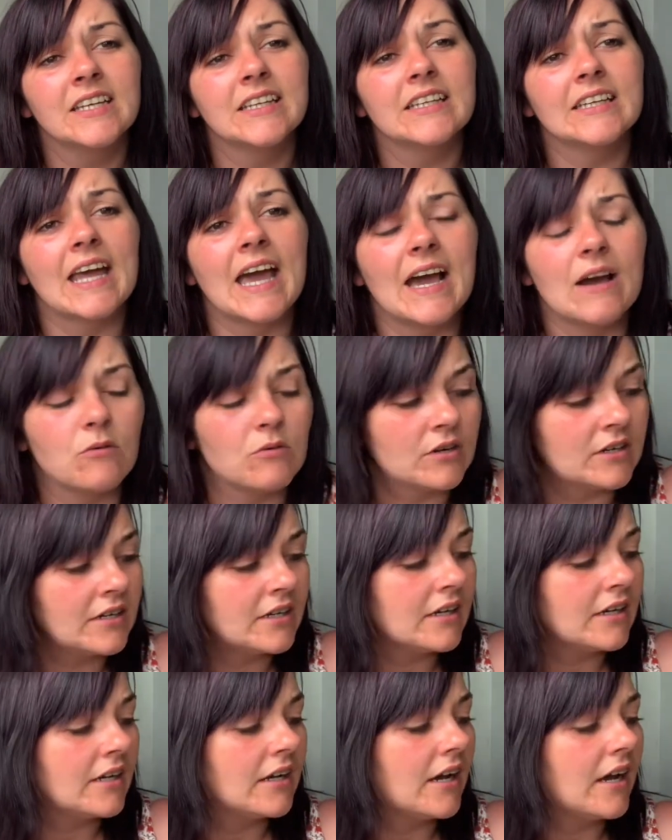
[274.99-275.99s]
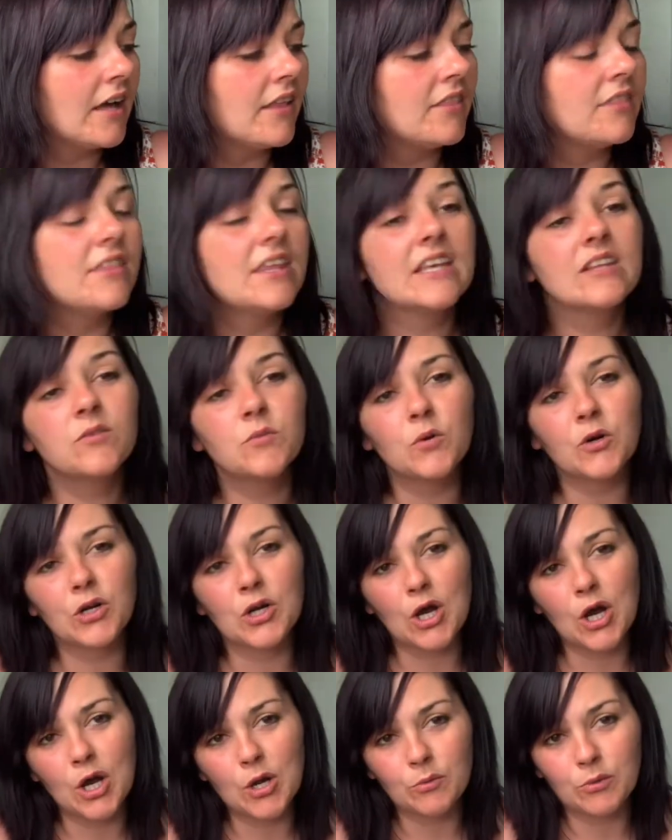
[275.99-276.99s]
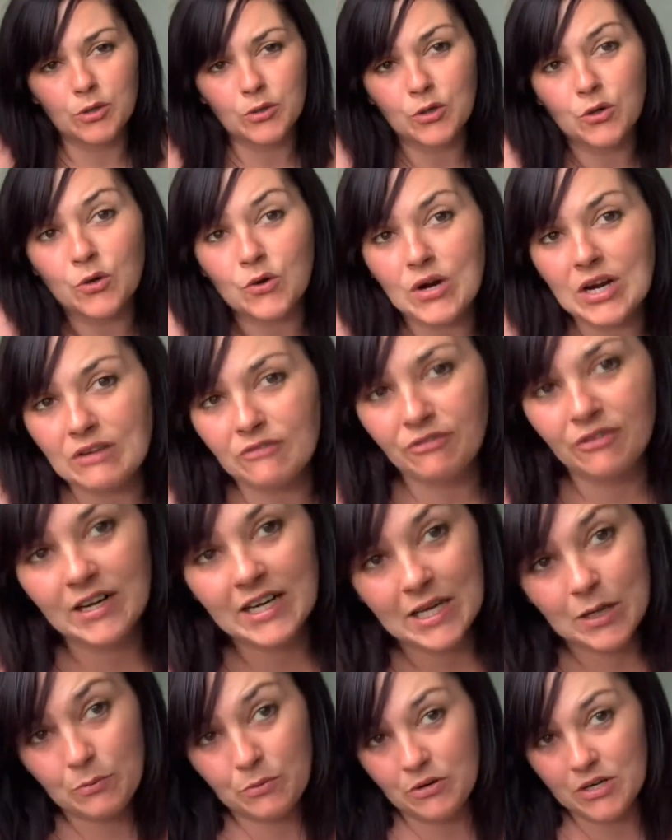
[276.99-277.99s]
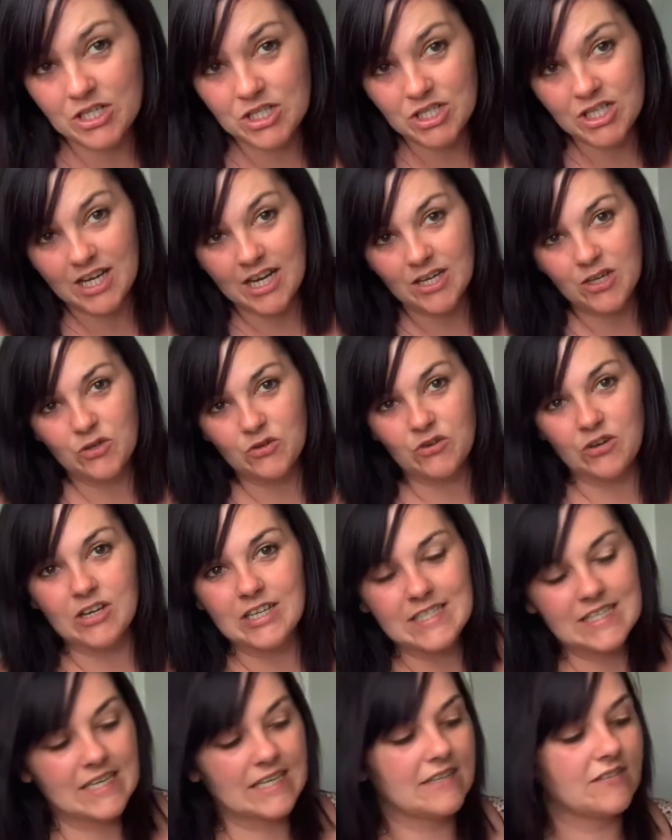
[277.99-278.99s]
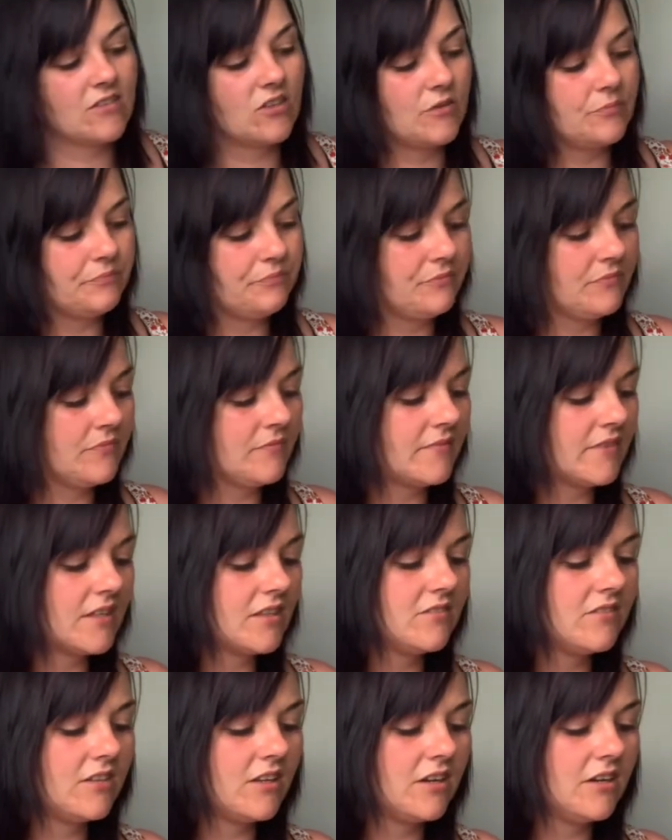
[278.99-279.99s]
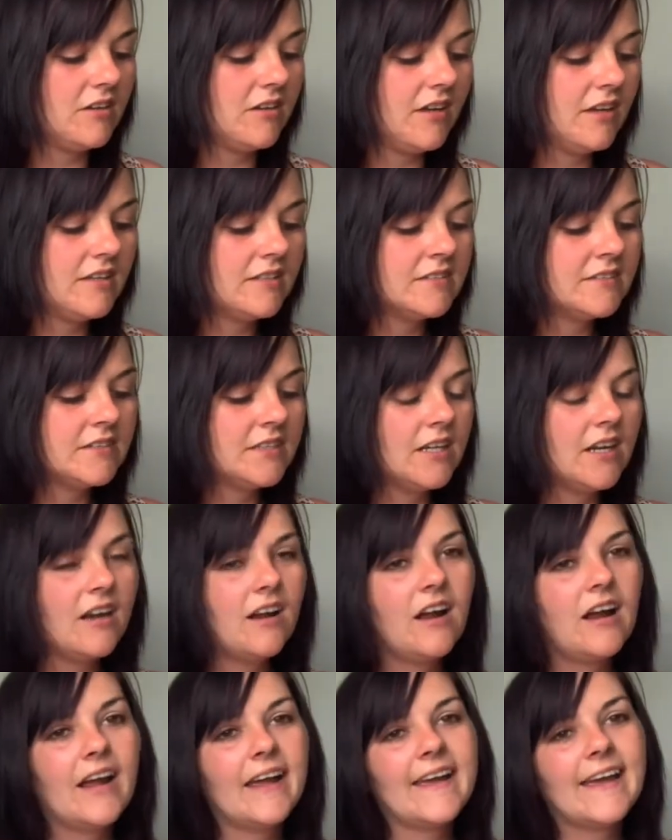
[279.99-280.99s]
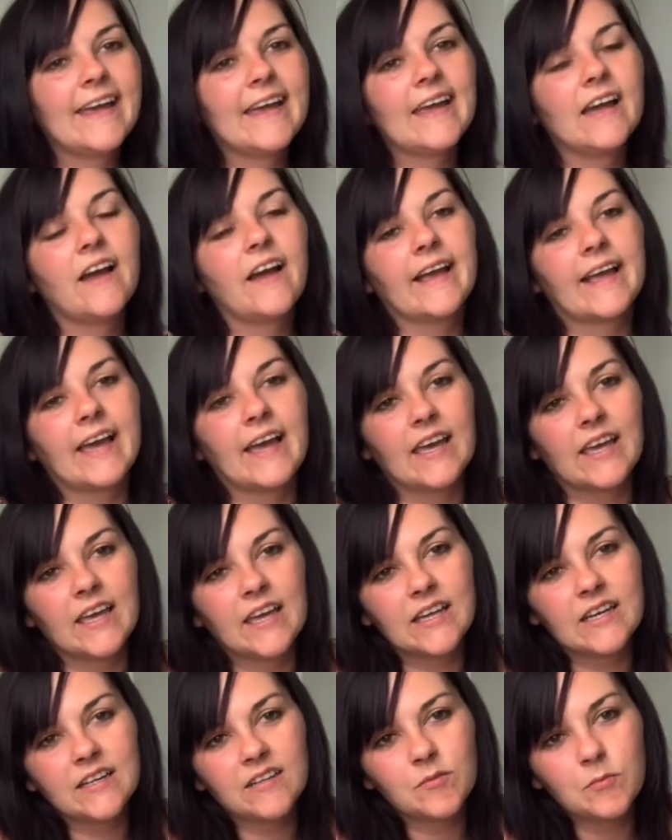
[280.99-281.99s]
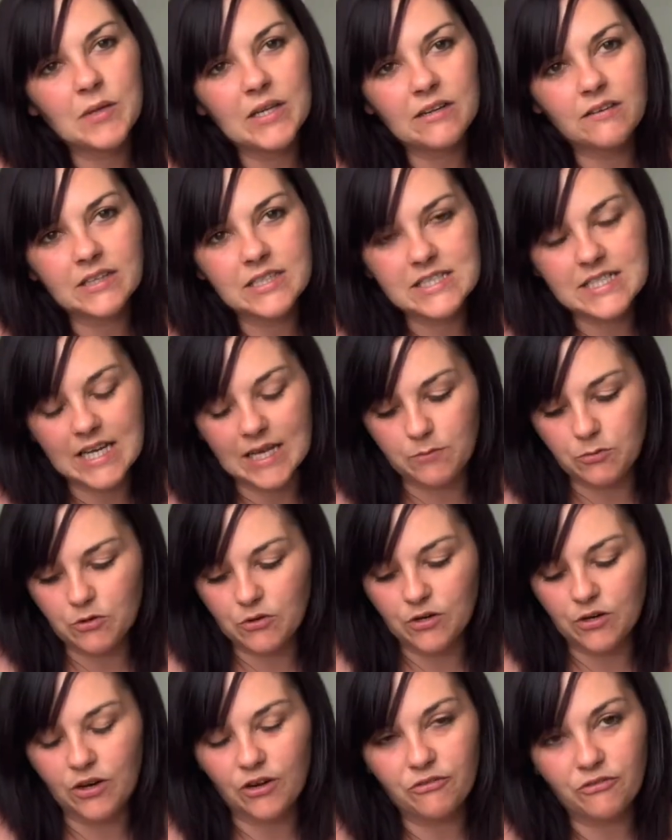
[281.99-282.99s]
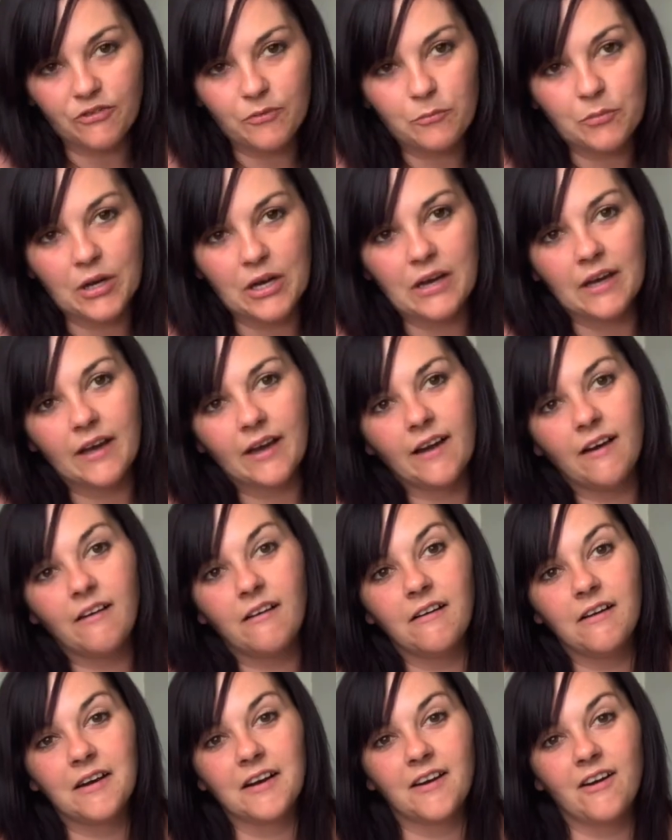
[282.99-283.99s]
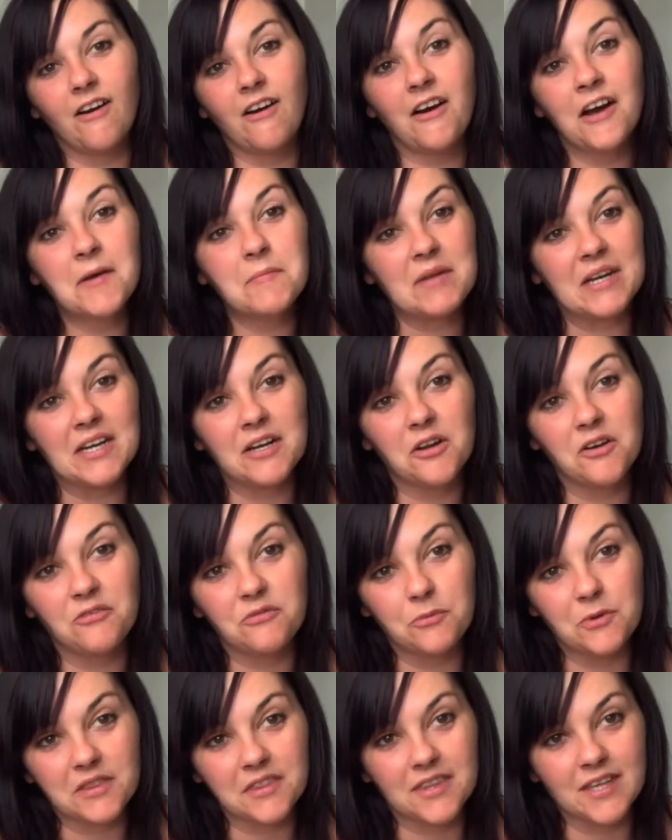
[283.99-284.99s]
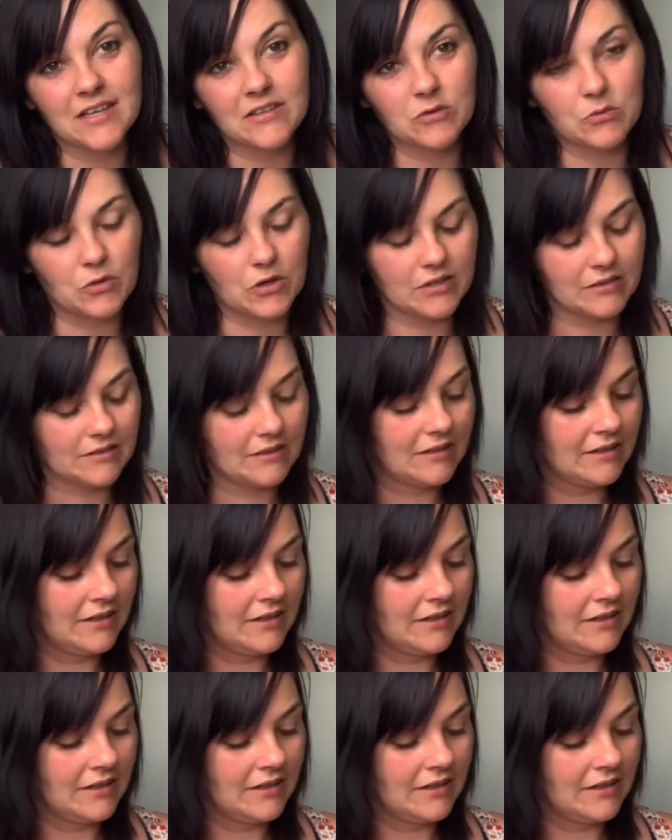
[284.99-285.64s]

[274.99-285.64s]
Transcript: Now, this one I would gratefully appreciate your ideas on. So, okay, it is a bit like a tablecloth, but I'm in love with this one.